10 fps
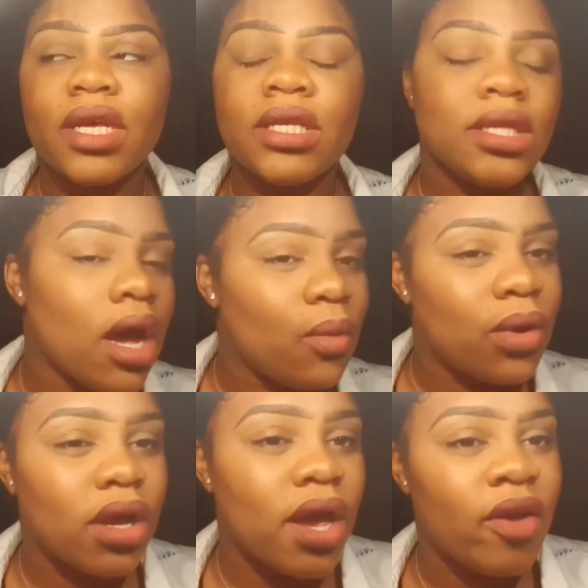it's not
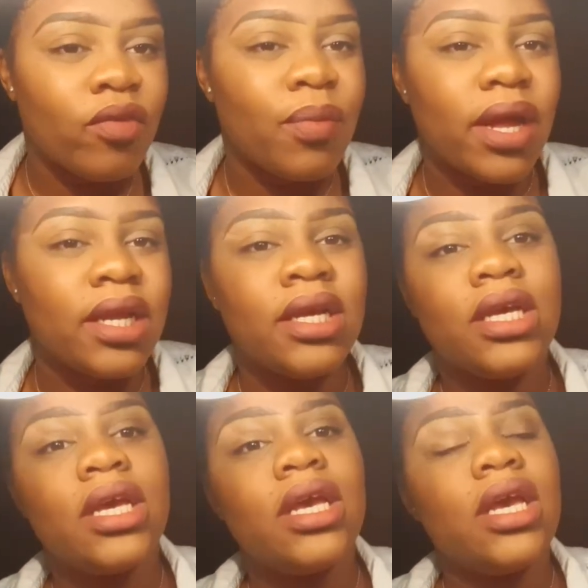what
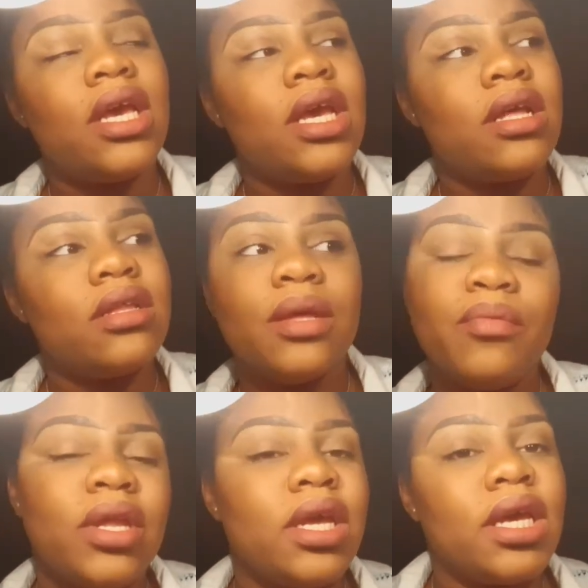everybody, the
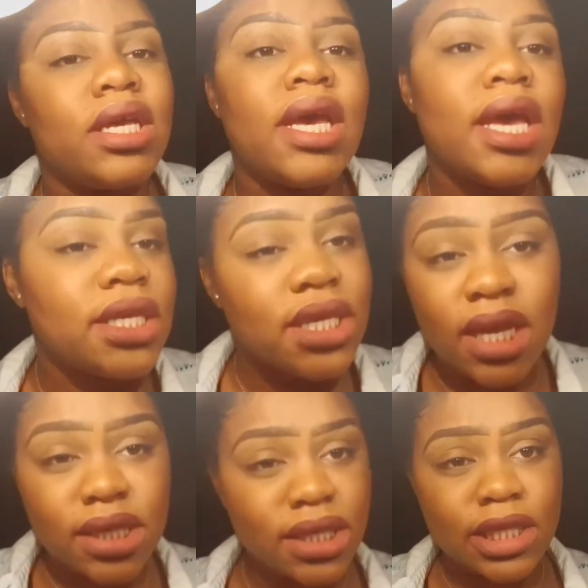media
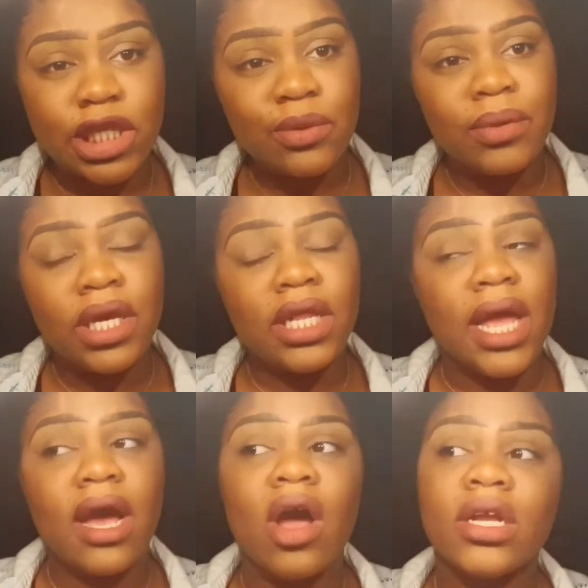says it's to be.
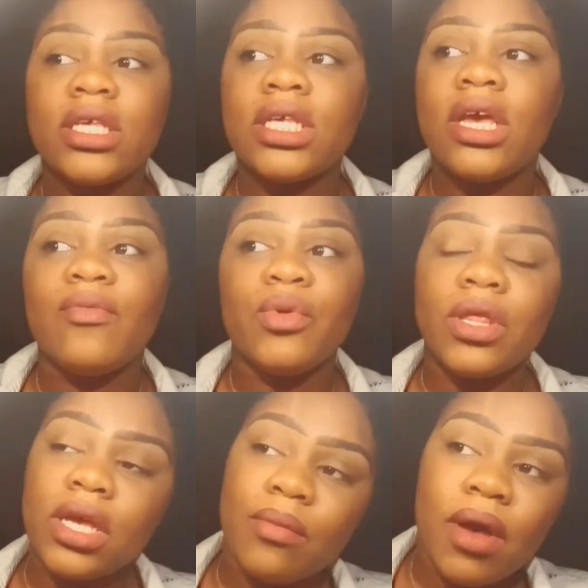Like, honestly, if you
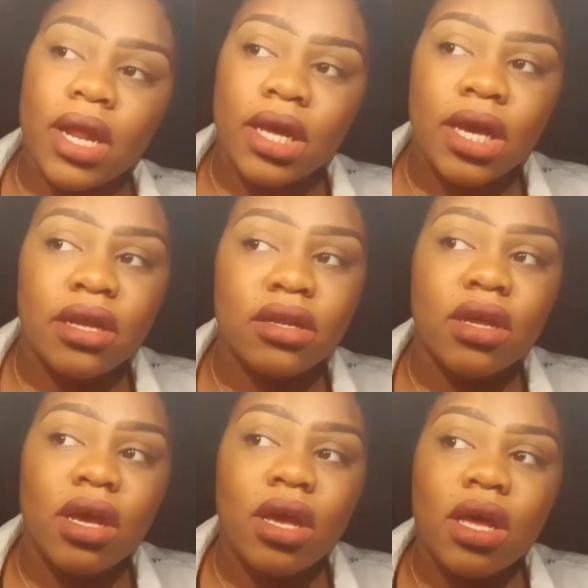think about it and
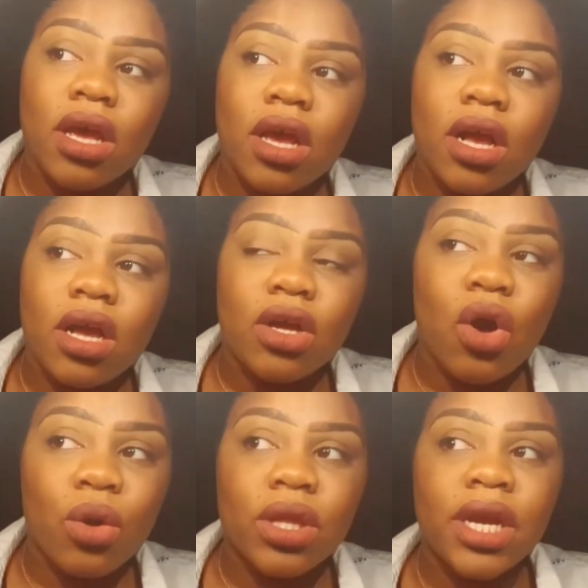
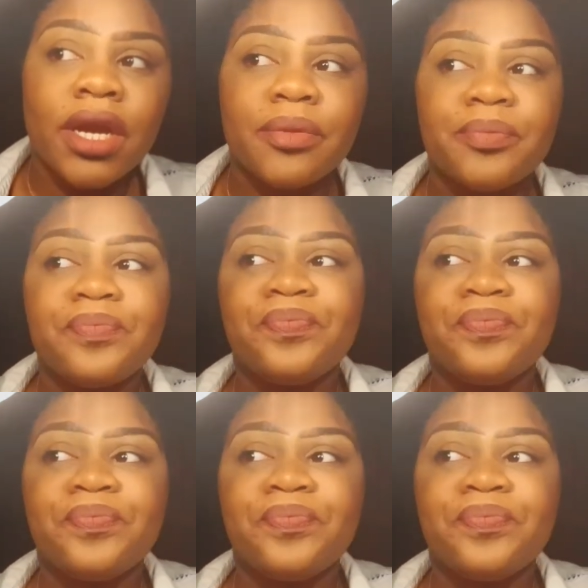go there,